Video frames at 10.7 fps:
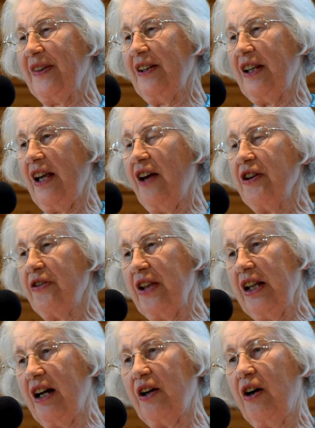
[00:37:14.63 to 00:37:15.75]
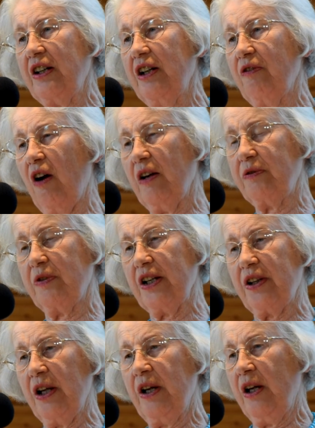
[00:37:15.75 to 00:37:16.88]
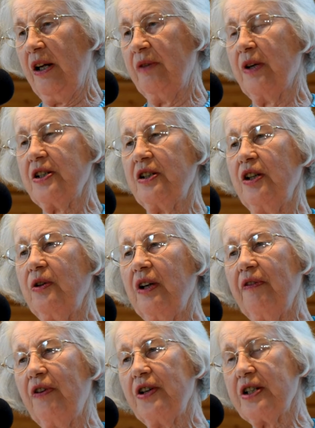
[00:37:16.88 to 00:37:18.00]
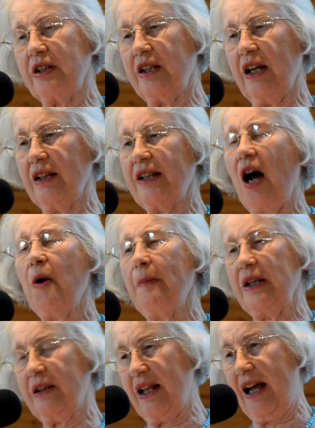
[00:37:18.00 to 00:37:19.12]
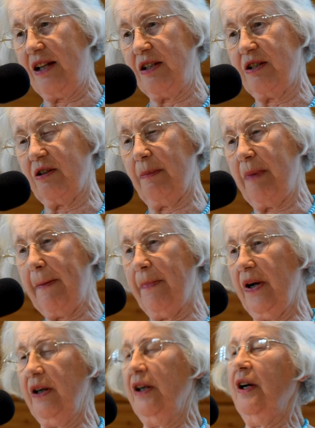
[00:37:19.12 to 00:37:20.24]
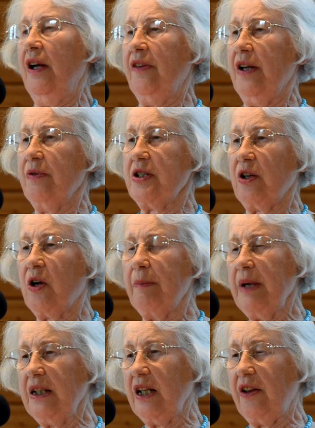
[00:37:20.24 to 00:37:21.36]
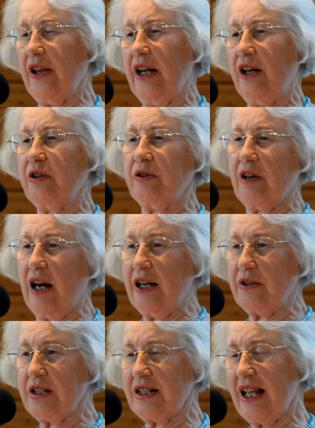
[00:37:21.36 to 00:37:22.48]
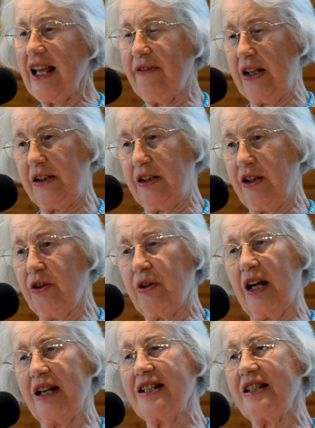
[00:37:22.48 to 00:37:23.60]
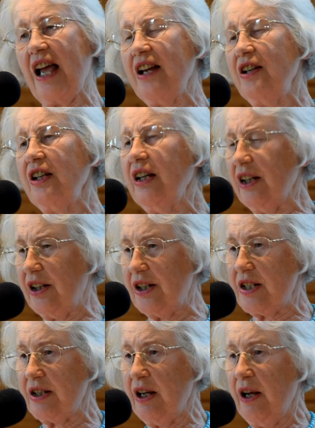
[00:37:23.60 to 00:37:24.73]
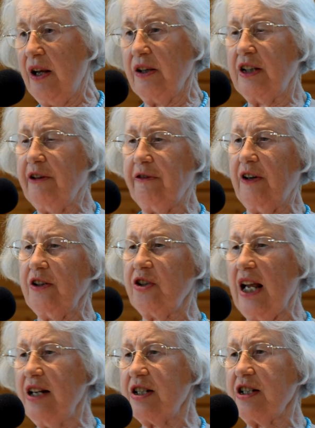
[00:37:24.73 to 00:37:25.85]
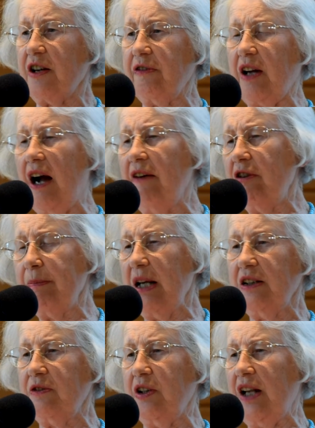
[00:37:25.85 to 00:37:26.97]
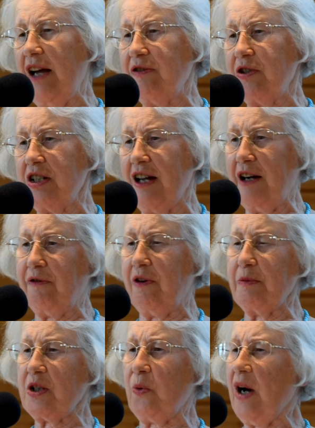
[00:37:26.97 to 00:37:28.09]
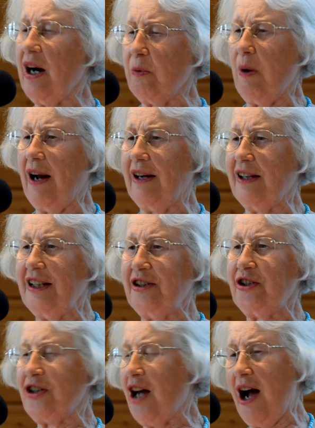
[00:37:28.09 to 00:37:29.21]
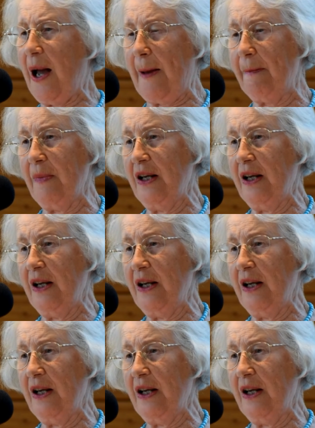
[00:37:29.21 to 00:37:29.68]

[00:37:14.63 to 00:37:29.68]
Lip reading: The other thing I got involved with was the university endowment lands, remember? There was a committee there to try to save it. It took us 10 years, different changes of government. We'd have to start from square one each time.